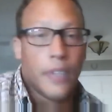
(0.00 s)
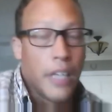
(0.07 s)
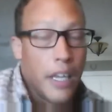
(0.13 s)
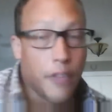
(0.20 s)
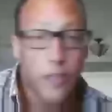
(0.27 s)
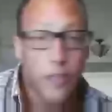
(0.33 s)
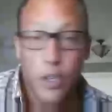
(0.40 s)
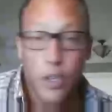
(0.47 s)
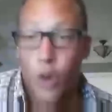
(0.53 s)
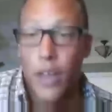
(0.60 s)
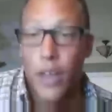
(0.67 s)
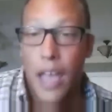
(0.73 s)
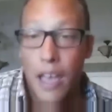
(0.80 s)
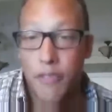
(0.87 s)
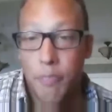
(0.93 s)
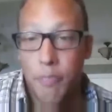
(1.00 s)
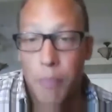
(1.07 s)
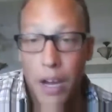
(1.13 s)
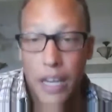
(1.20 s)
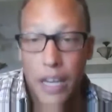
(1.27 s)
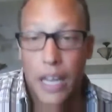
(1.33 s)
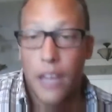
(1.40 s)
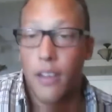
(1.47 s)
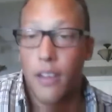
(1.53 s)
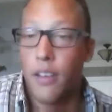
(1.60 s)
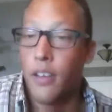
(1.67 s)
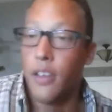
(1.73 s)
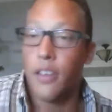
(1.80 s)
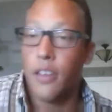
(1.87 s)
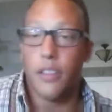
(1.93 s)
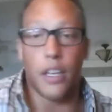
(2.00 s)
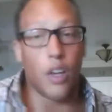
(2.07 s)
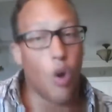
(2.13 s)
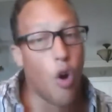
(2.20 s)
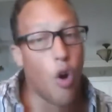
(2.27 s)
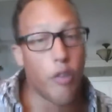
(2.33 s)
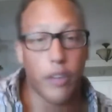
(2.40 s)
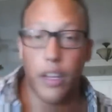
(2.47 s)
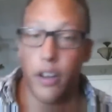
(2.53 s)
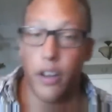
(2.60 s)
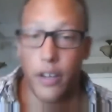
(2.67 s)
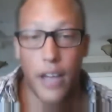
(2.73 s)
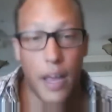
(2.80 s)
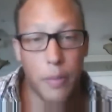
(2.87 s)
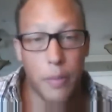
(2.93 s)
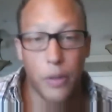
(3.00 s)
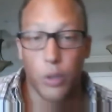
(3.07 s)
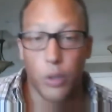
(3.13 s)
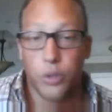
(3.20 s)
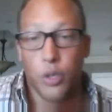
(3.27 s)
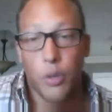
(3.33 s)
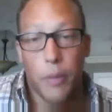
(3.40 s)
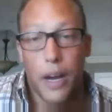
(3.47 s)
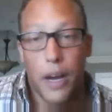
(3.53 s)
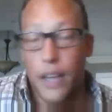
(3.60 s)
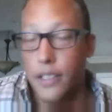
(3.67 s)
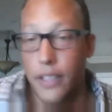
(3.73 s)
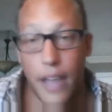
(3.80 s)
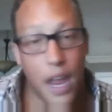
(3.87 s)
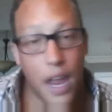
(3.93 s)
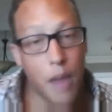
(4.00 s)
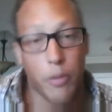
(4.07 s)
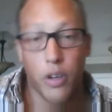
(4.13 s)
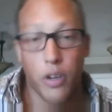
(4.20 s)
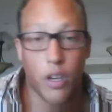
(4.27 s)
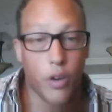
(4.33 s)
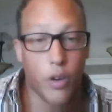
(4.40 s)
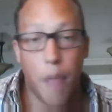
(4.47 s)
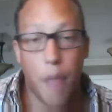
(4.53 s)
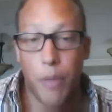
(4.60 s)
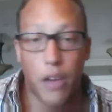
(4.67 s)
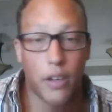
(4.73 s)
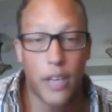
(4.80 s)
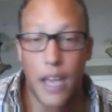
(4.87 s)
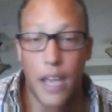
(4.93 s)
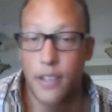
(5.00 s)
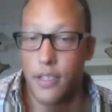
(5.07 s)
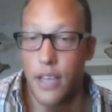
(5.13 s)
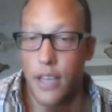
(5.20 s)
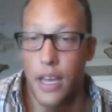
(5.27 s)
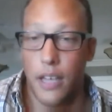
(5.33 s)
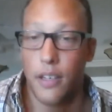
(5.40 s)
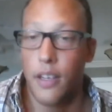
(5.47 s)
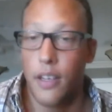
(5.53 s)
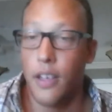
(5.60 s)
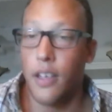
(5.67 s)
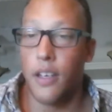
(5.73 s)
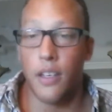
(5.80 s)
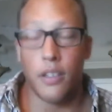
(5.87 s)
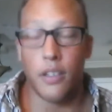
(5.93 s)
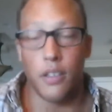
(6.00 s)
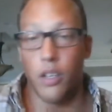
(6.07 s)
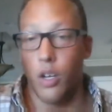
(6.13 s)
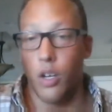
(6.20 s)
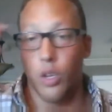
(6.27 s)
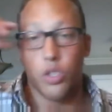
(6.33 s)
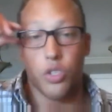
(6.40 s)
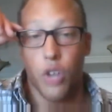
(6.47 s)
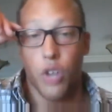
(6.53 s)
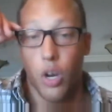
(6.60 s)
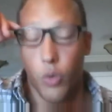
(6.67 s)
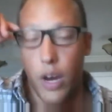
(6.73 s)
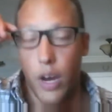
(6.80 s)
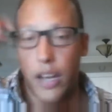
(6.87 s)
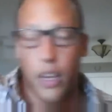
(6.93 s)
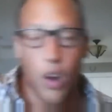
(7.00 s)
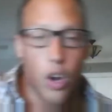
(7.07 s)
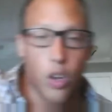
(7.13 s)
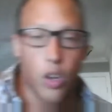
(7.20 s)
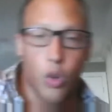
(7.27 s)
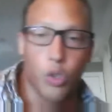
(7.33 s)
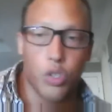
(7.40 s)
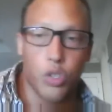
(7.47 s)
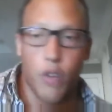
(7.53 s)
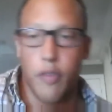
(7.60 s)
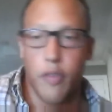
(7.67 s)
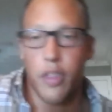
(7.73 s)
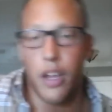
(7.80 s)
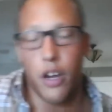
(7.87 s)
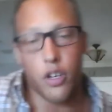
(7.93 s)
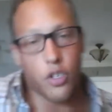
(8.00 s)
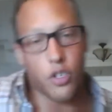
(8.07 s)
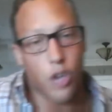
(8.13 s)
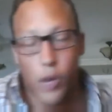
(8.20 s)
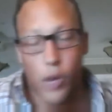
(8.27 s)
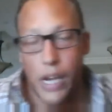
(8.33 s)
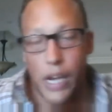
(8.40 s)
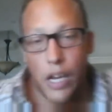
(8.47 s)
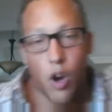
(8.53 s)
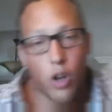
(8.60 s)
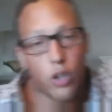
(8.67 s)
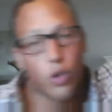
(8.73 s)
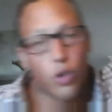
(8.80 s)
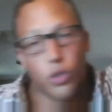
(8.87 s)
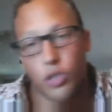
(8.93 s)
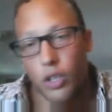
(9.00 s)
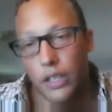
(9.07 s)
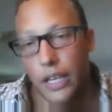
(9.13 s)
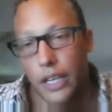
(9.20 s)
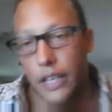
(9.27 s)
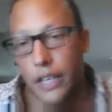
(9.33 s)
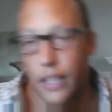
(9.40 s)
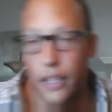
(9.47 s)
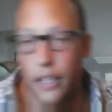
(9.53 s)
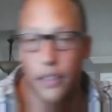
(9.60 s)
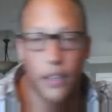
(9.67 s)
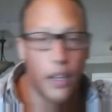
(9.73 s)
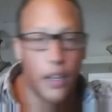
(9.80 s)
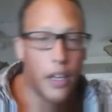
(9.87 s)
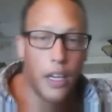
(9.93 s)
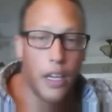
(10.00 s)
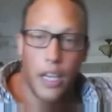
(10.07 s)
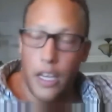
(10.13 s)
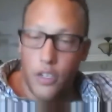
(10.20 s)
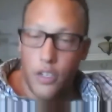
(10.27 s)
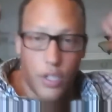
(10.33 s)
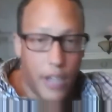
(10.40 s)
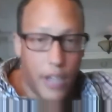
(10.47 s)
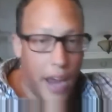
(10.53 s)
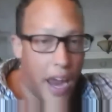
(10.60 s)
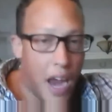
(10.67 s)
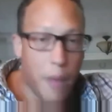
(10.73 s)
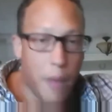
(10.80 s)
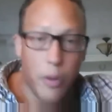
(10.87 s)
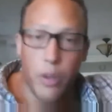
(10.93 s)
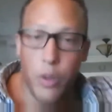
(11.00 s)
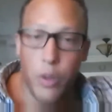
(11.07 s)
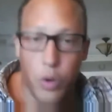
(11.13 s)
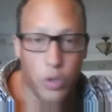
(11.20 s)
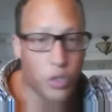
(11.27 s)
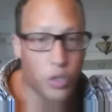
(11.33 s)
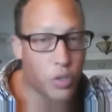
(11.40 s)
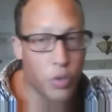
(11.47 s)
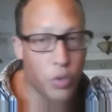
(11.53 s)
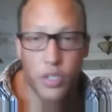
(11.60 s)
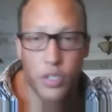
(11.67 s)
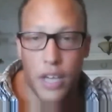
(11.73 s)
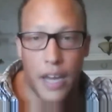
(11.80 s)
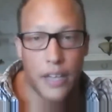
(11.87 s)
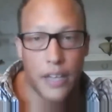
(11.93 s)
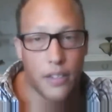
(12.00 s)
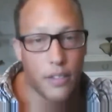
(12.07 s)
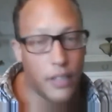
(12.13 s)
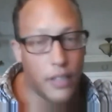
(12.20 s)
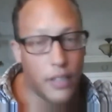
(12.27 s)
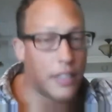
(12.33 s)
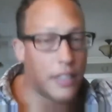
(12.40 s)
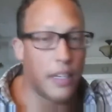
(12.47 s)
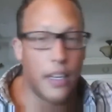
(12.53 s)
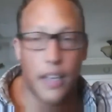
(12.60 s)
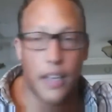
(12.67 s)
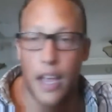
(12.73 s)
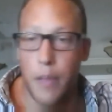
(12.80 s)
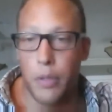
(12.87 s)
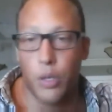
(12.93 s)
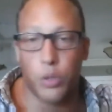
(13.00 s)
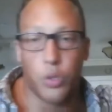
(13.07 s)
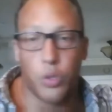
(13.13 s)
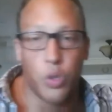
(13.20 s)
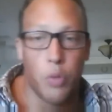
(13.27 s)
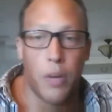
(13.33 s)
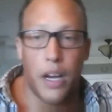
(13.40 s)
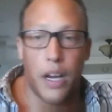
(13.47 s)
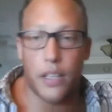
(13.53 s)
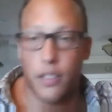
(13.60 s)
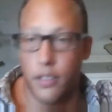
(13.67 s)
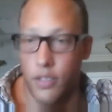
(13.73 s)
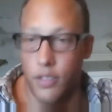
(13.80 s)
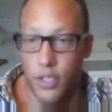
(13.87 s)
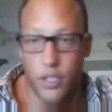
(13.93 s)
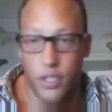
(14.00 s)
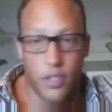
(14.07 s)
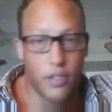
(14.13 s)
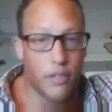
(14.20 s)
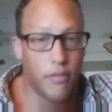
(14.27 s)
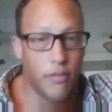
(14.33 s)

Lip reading: If you don't have money, then go over there to IBO Toolbox and hammer the crap out of that site. Start writing articles over there, start writing articles on LinkedIn, and just hammer those 2 sites, LinkedIn, IBO Toolbox. Just,